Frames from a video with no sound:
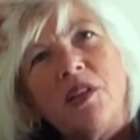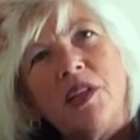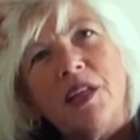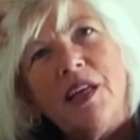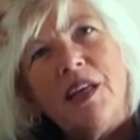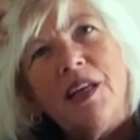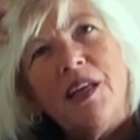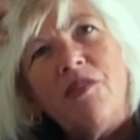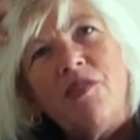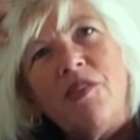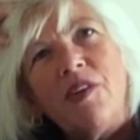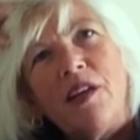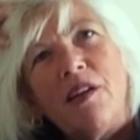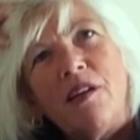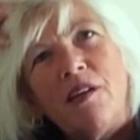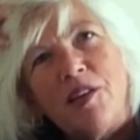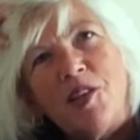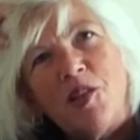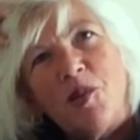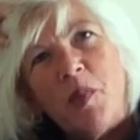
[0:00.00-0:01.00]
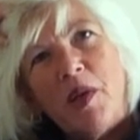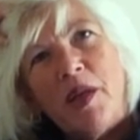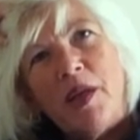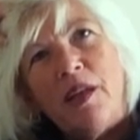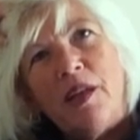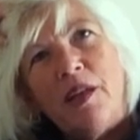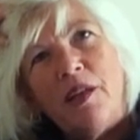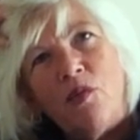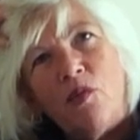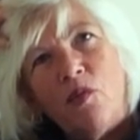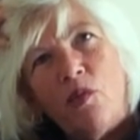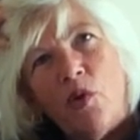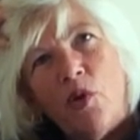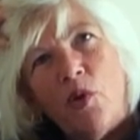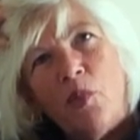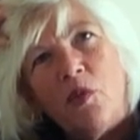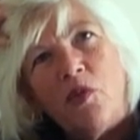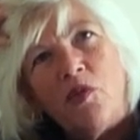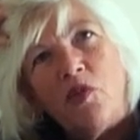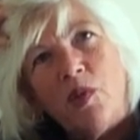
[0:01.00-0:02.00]
the evening I spent in the
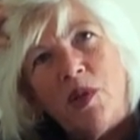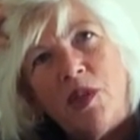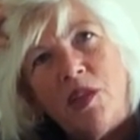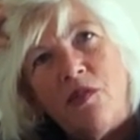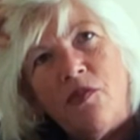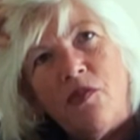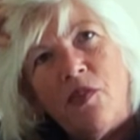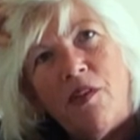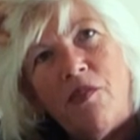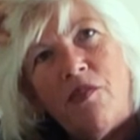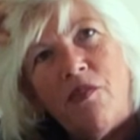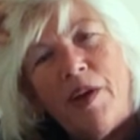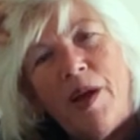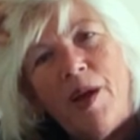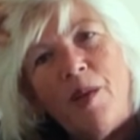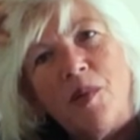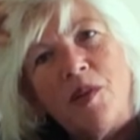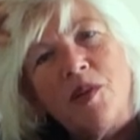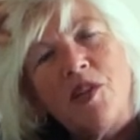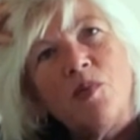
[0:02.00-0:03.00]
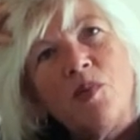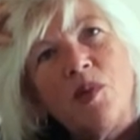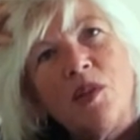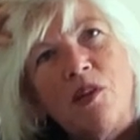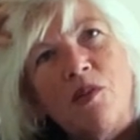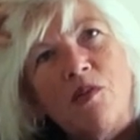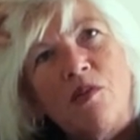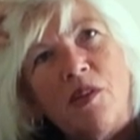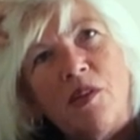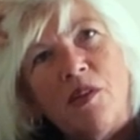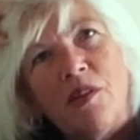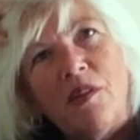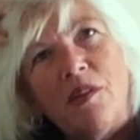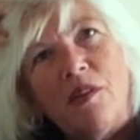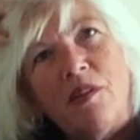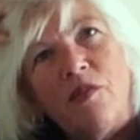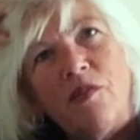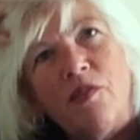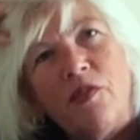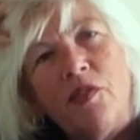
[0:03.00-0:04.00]
room with 25 families who were told that
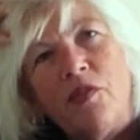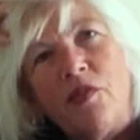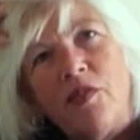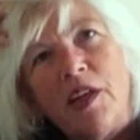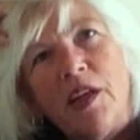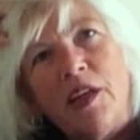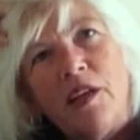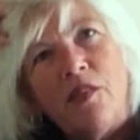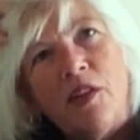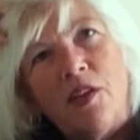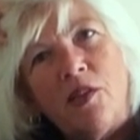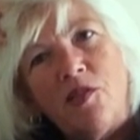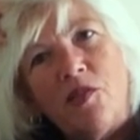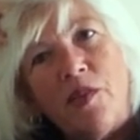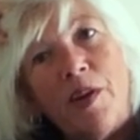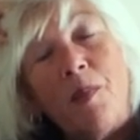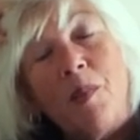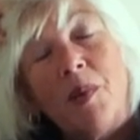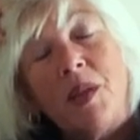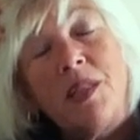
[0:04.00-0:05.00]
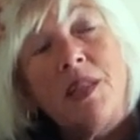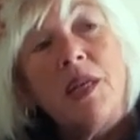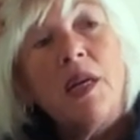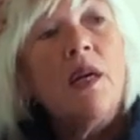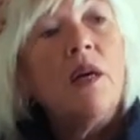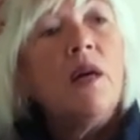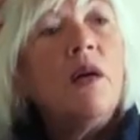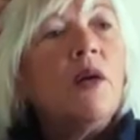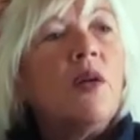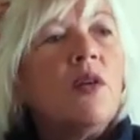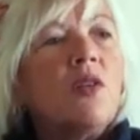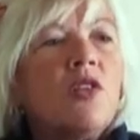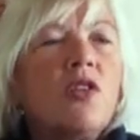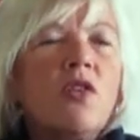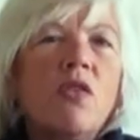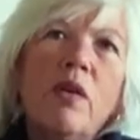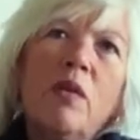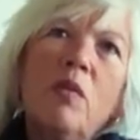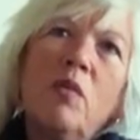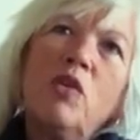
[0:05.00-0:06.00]
15 of those families,
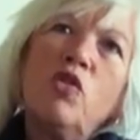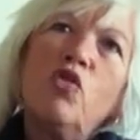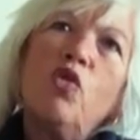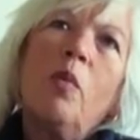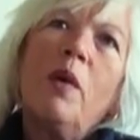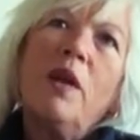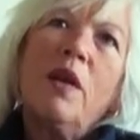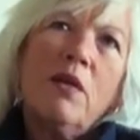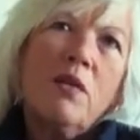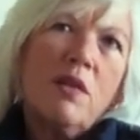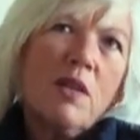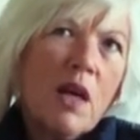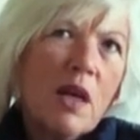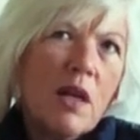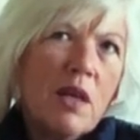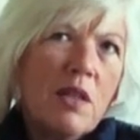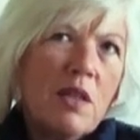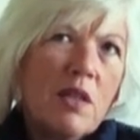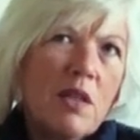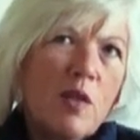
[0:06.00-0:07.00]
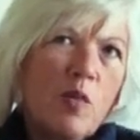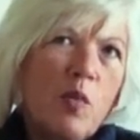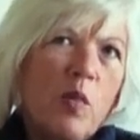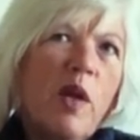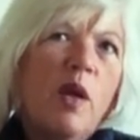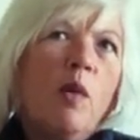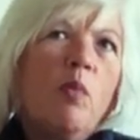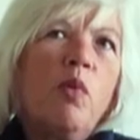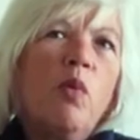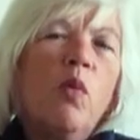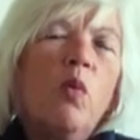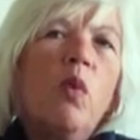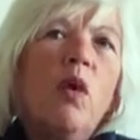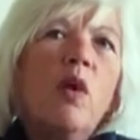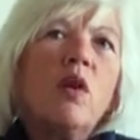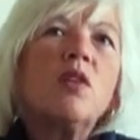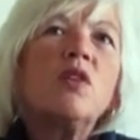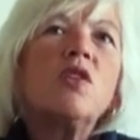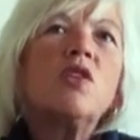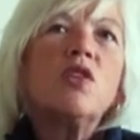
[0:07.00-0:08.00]
sorry, we're dropping those cases. People
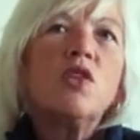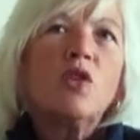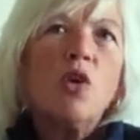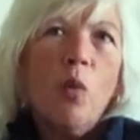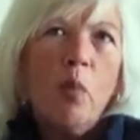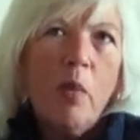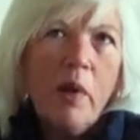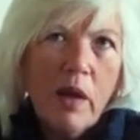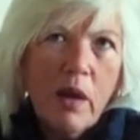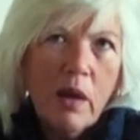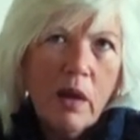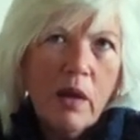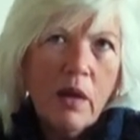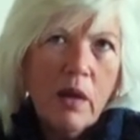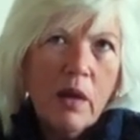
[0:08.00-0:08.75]
were sobbing.